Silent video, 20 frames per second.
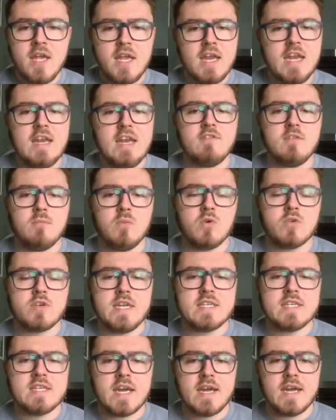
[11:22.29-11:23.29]
in even more
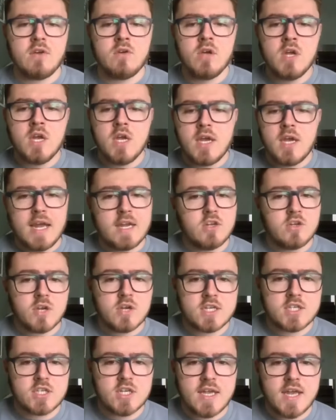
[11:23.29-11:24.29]
detail and you
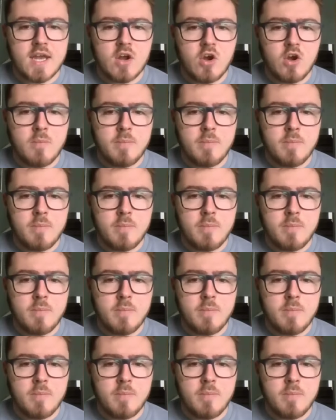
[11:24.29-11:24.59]
can actually get a